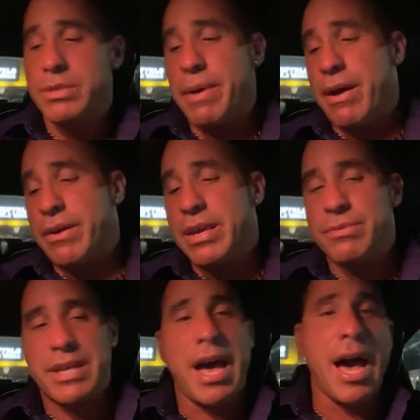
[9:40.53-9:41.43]
was
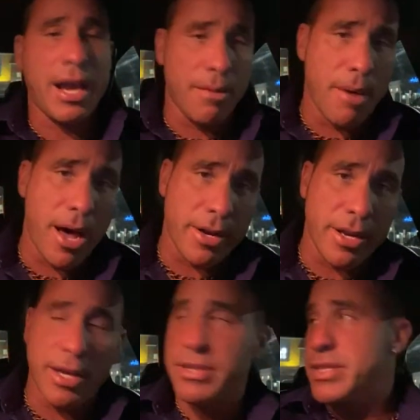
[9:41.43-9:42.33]
about he was a hot
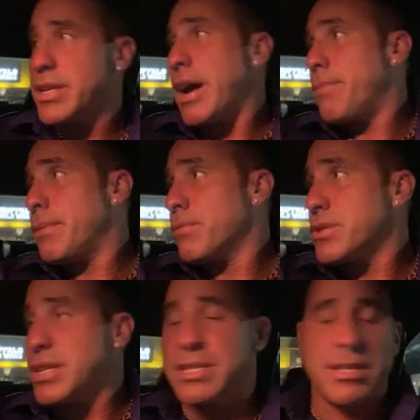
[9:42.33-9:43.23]
commodity. This is a guy people
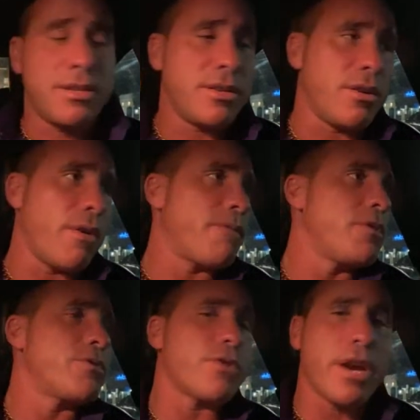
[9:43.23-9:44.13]
see as
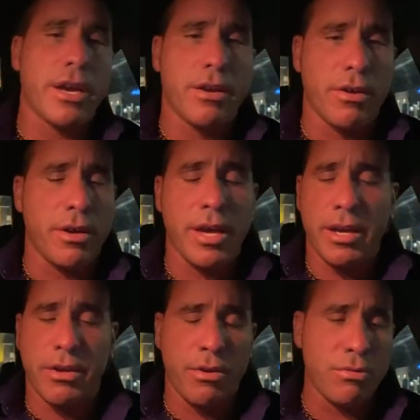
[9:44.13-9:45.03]
a future head
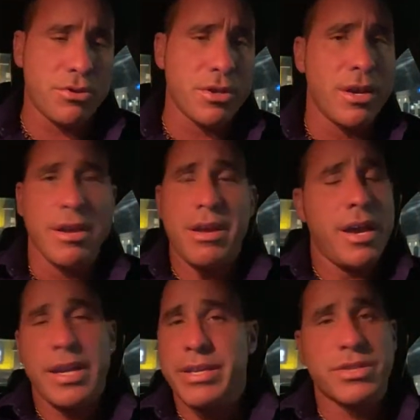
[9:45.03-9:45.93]
coach,
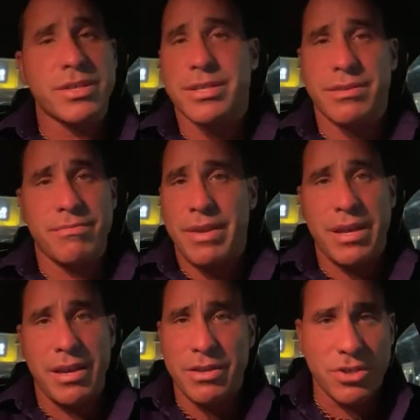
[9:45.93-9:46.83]
and he's
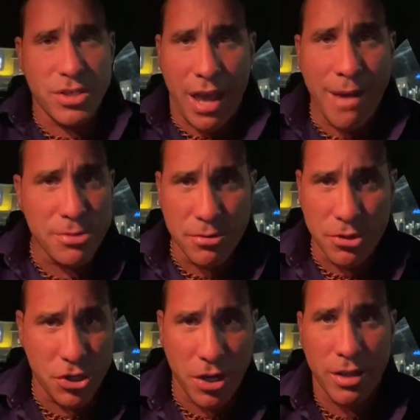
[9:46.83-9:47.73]
just
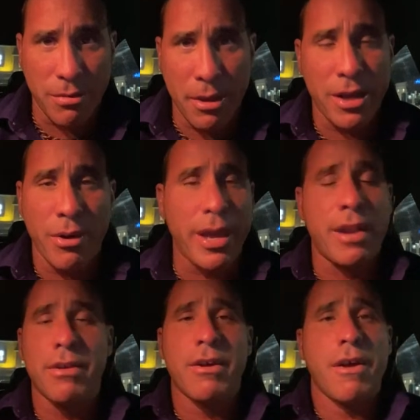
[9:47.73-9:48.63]
absolutely shitting the bed. Now,
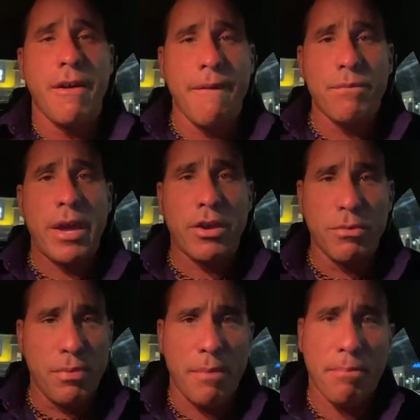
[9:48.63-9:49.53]
again, I
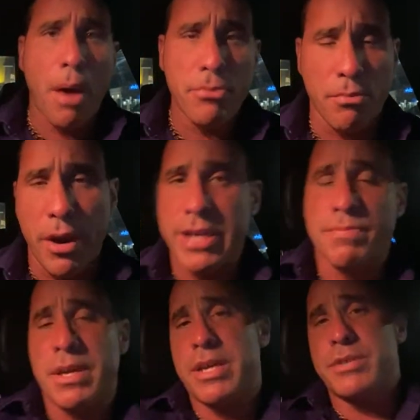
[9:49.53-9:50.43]
could pump the brakes
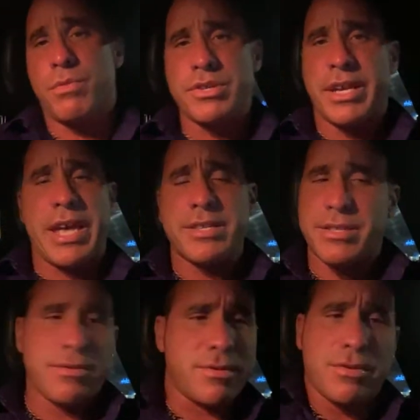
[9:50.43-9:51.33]
because it was against
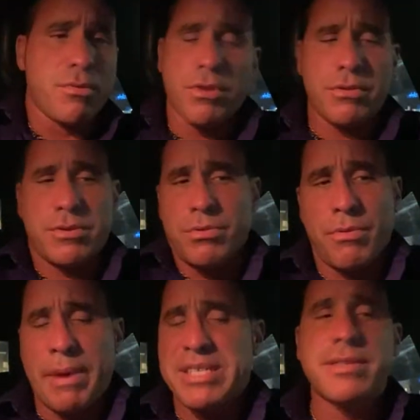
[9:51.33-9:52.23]
two of the
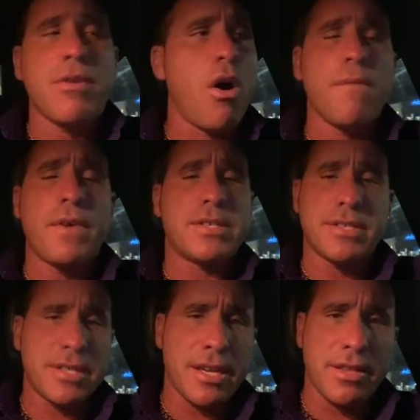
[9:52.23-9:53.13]
best offenses
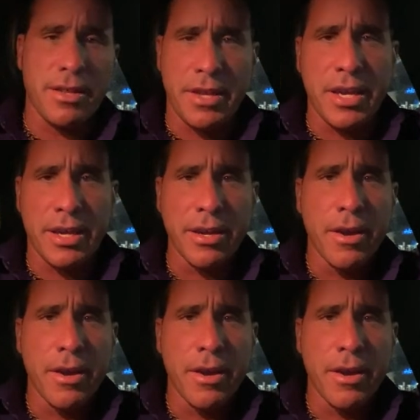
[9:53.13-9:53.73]
in the league.